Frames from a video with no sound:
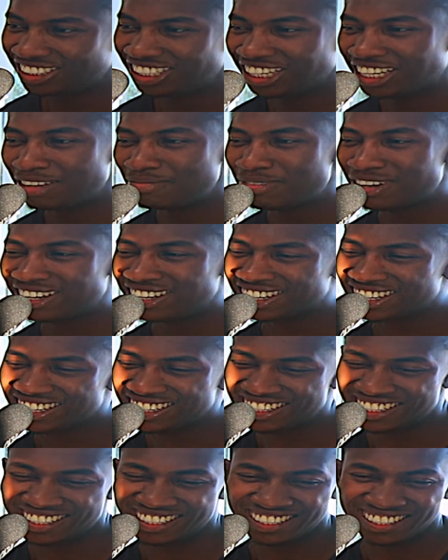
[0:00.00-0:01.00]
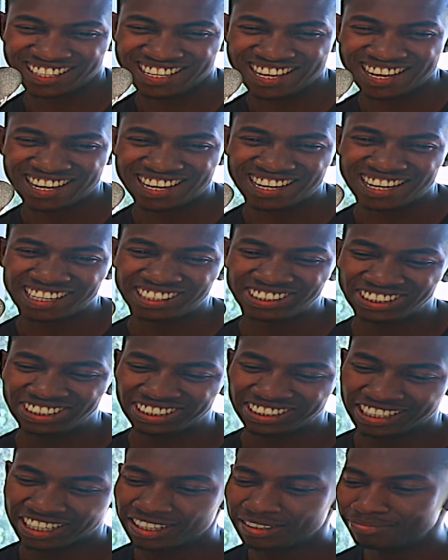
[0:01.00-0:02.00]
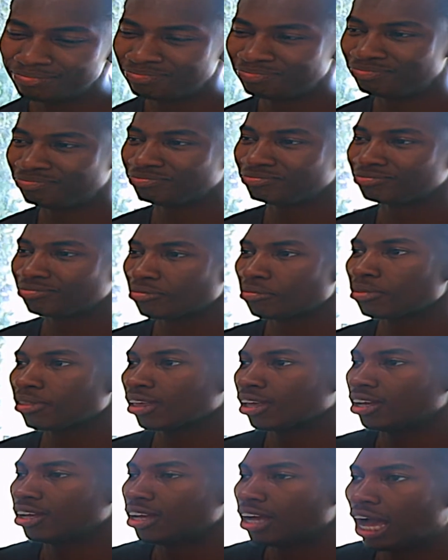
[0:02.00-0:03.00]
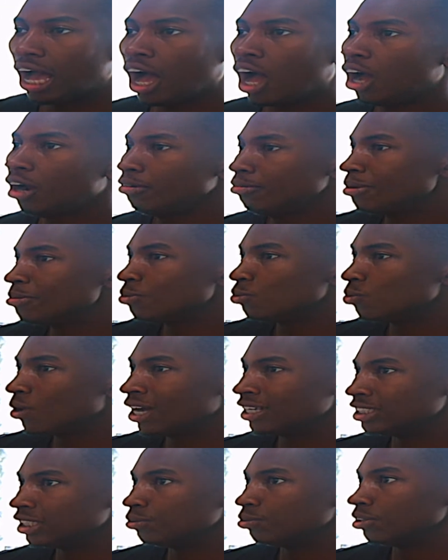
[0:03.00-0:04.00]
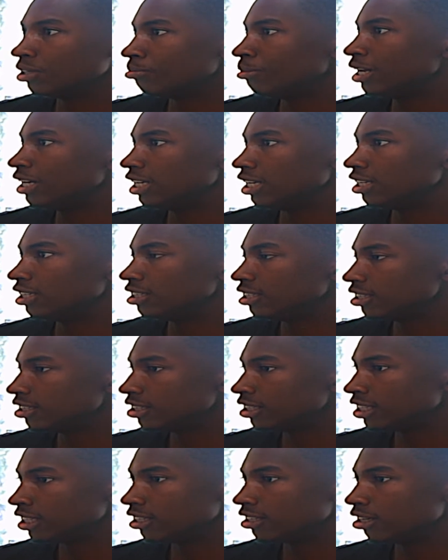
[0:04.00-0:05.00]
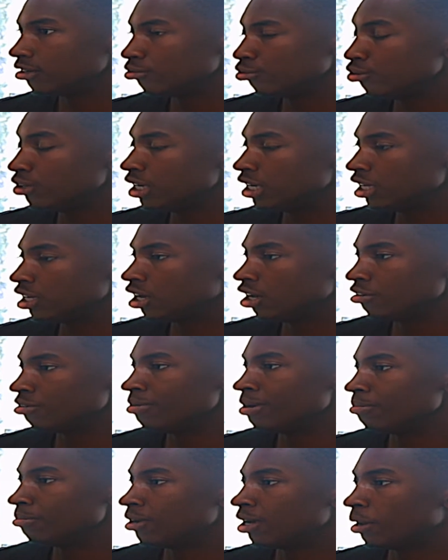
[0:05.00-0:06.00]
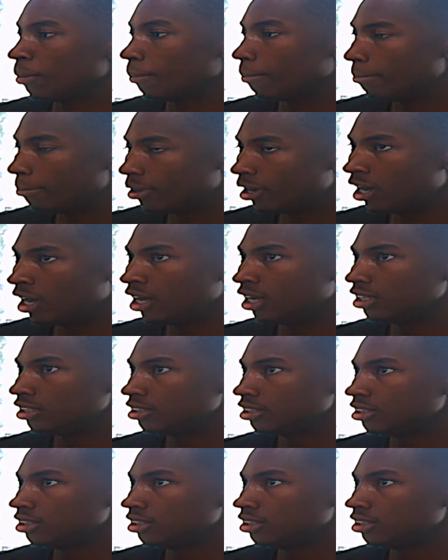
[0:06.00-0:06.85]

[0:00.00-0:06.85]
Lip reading: chicken burgers. Nah, just I can't remember what I did with the money. Like, really can't remember. But